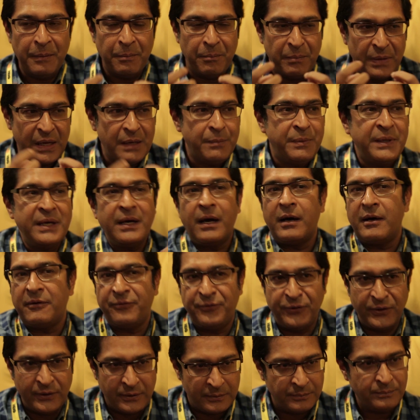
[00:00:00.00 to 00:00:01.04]
Maybe our
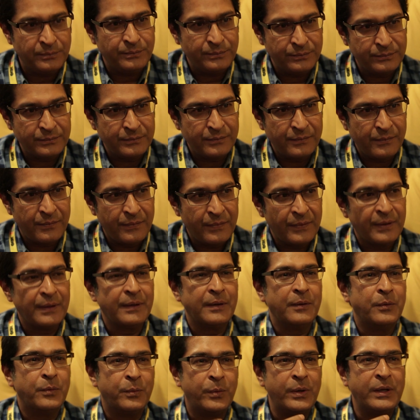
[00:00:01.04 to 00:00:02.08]
film,
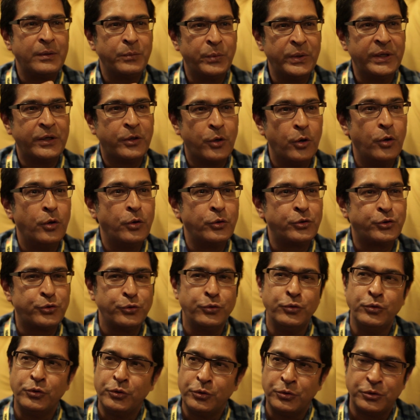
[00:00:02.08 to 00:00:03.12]
when we go
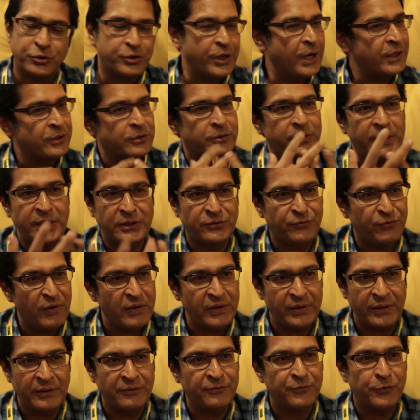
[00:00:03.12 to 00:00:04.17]
to try to raise
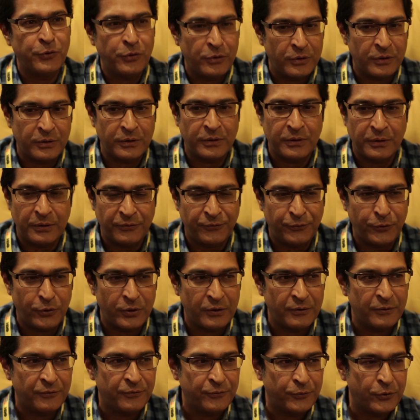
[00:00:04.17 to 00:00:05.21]
funding for
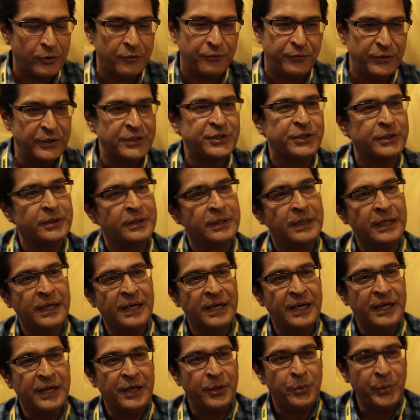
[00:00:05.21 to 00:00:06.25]
a feature,
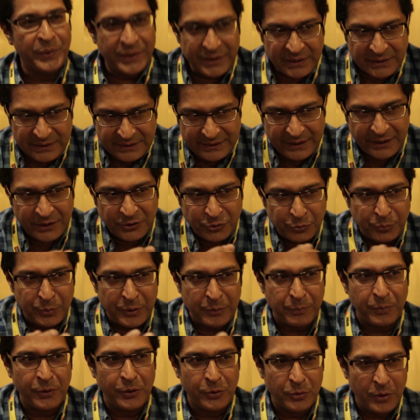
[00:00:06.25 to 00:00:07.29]
we can say to
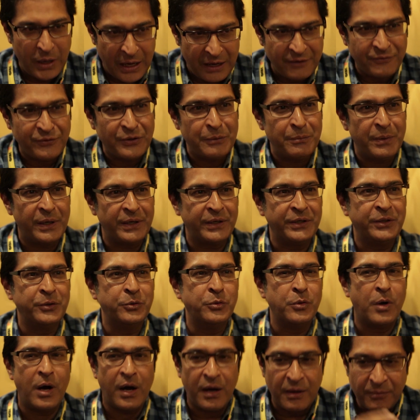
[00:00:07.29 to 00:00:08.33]
people who have the money,
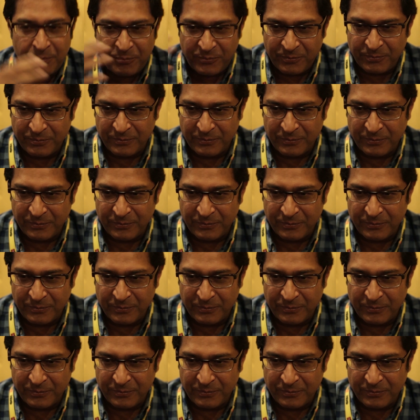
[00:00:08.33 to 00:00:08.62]
who are